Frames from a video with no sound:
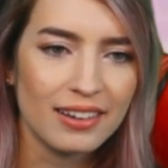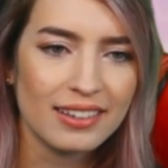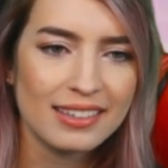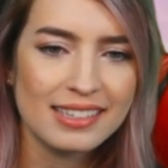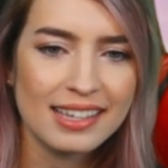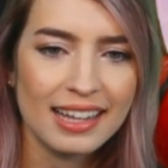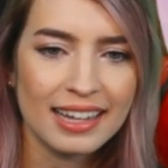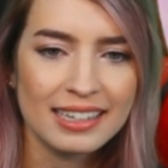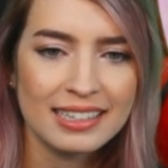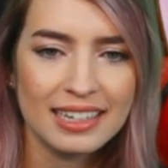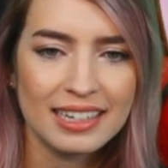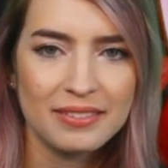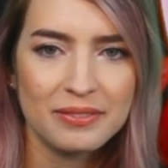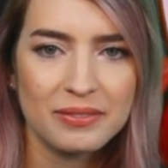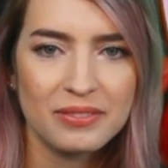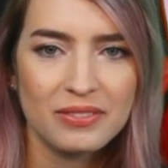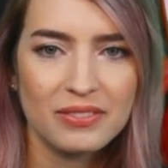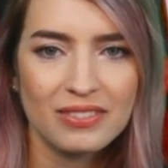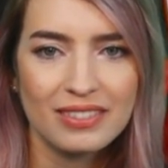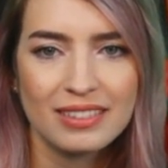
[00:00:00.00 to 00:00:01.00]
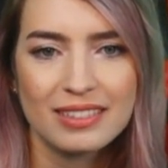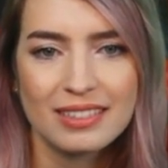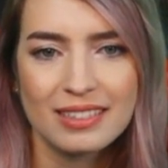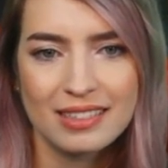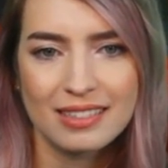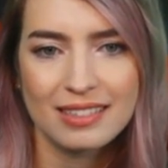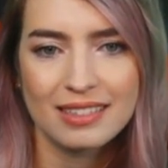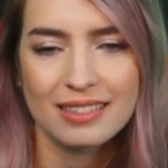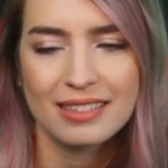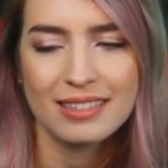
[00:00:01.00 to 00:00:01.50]
The second time,
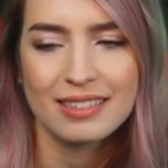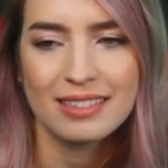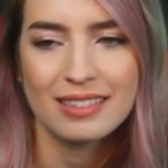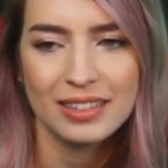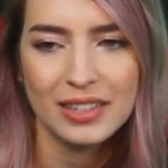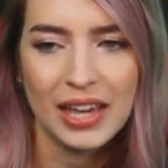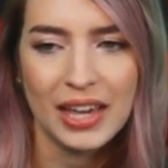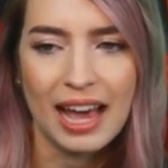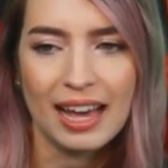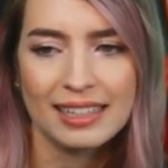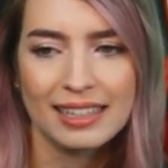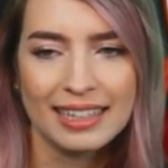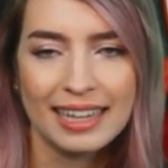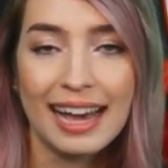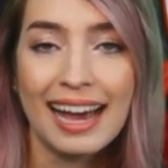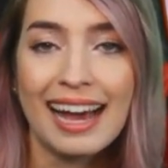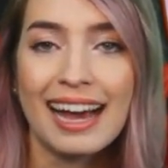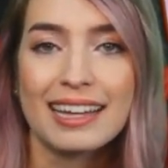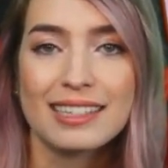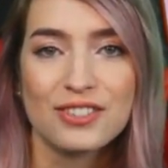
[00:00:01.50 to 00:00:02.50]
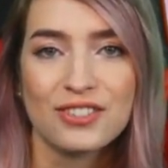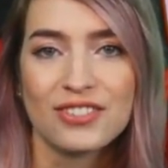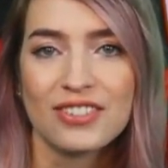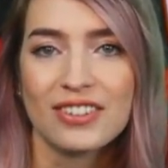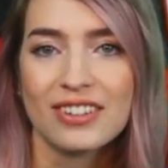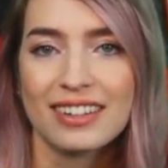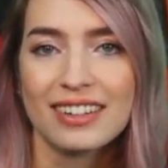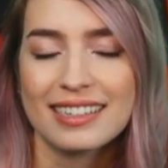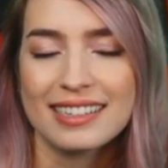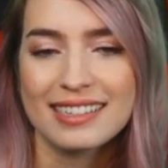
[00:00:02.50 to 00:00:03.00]
yeah, you asked
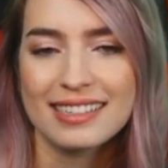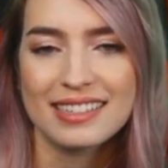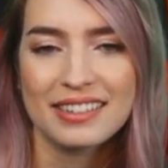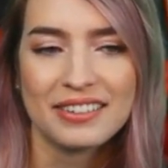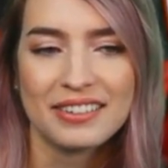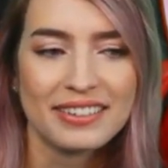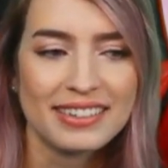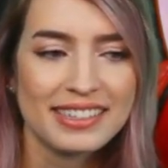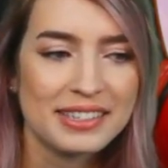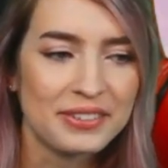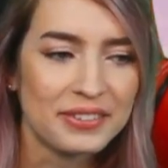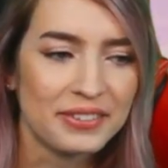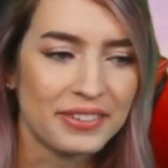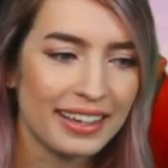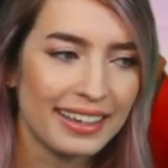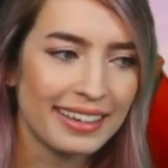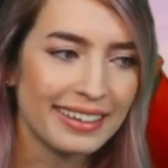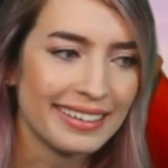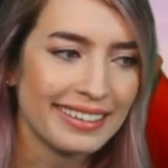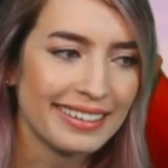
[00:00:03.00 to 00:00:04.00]
for it, so it's okay.